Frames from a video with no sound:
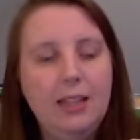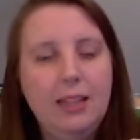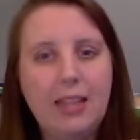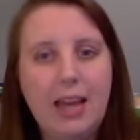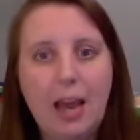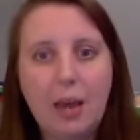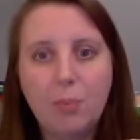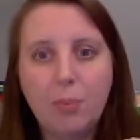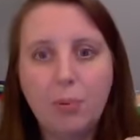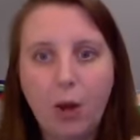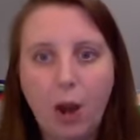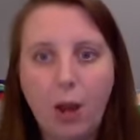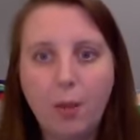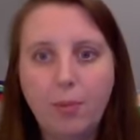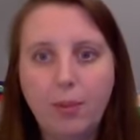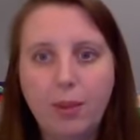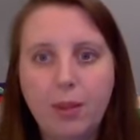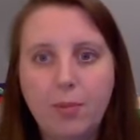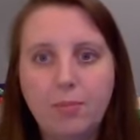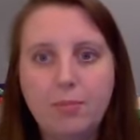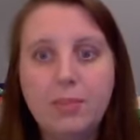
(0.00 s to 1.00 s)
that
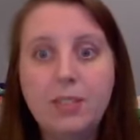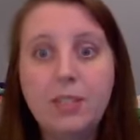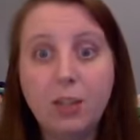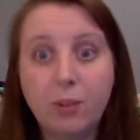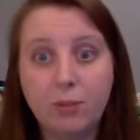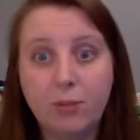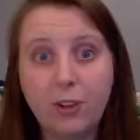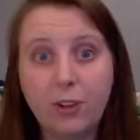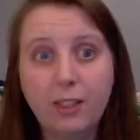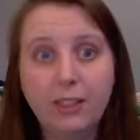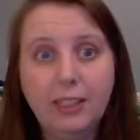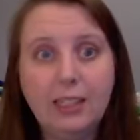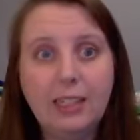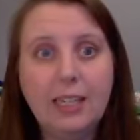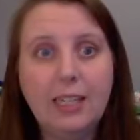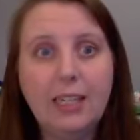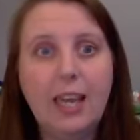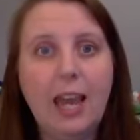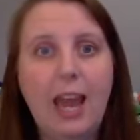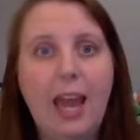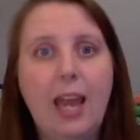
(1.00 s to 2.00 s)
problem
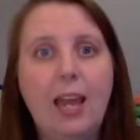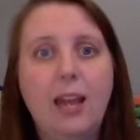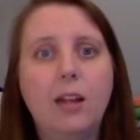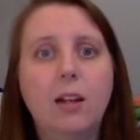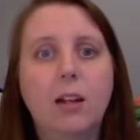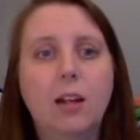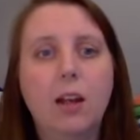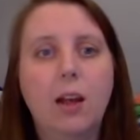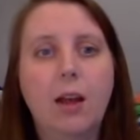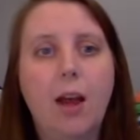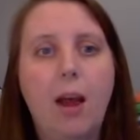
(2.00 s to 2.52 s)
differently and